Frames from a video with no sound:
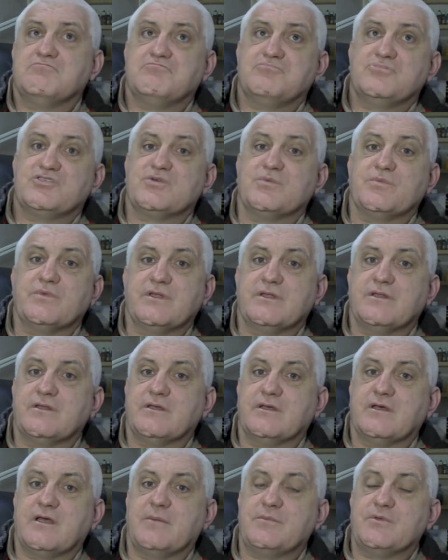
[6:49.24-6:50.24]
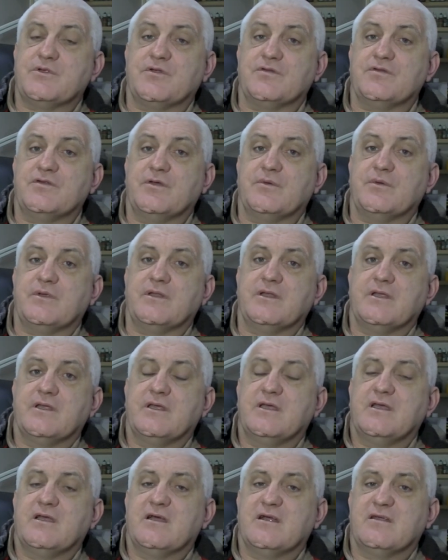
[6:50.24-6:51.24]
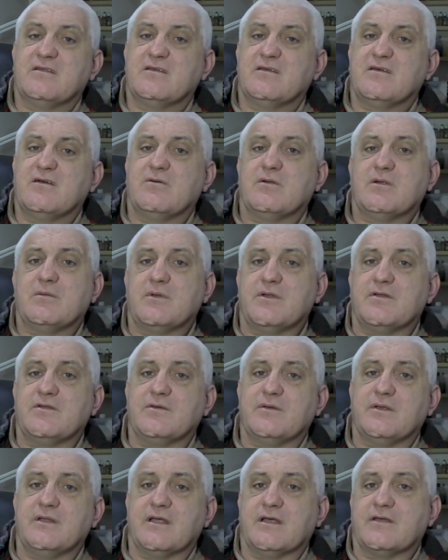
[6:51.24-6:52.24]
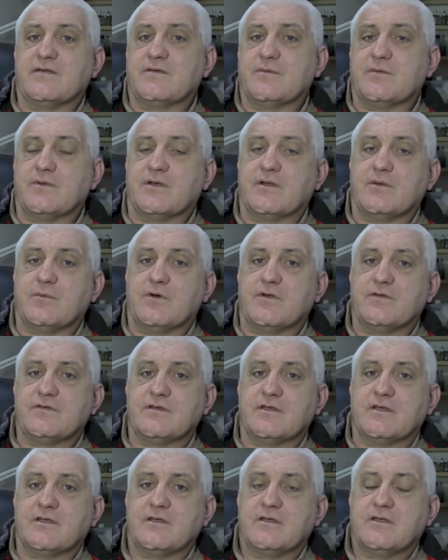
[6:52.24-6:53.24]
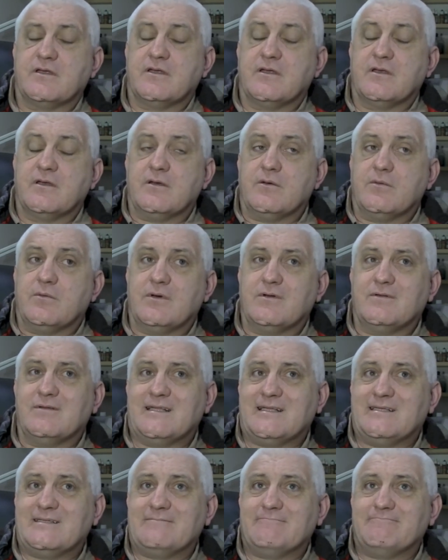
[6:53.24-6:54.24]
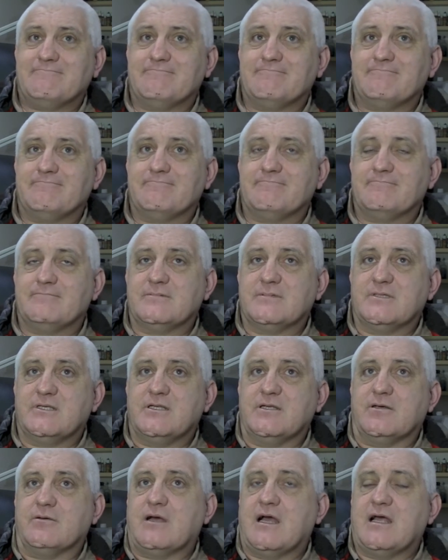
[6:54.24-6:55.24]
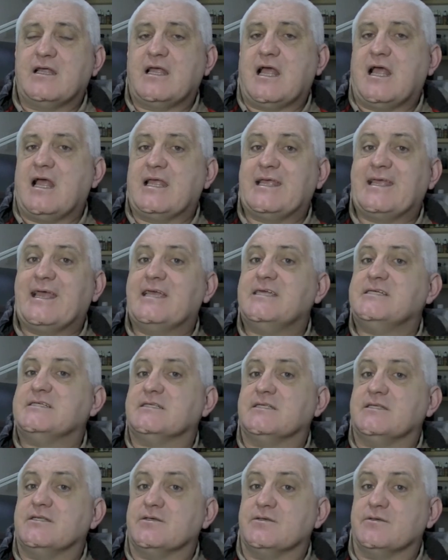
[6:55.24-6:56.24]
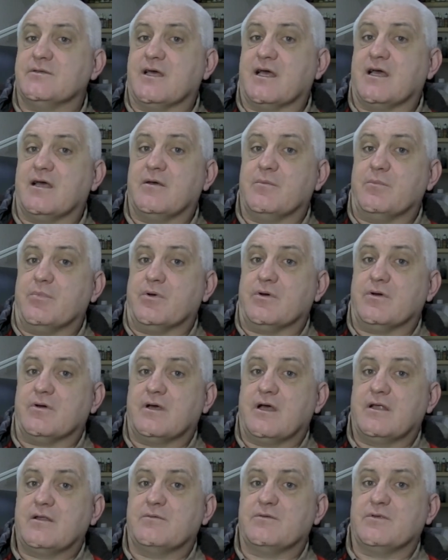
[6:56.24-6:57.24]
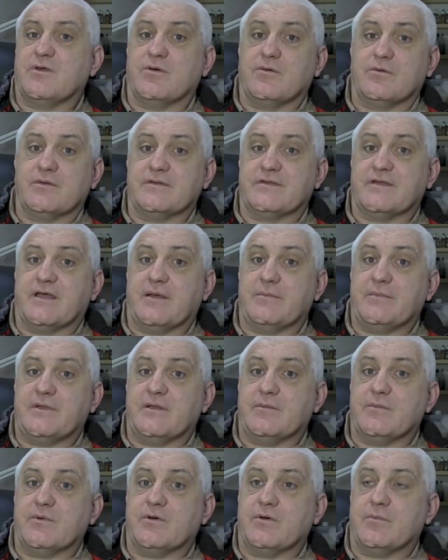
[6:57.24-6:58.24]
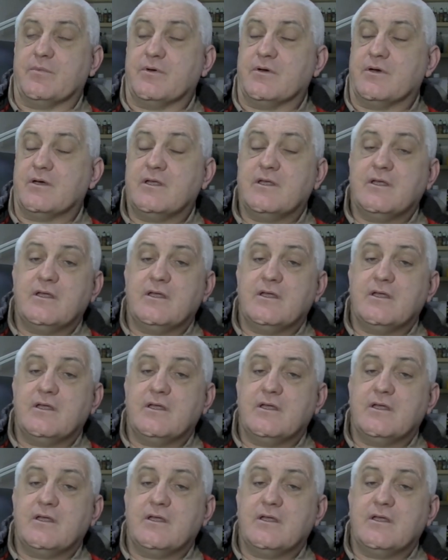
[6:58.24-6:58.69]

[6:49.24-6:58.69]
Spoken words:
something that I'm not doing. I think, oh well, I'm not doing that, so I'm not going to watch it. Well, I occasionally do that, but I don't do it all the time anymore. But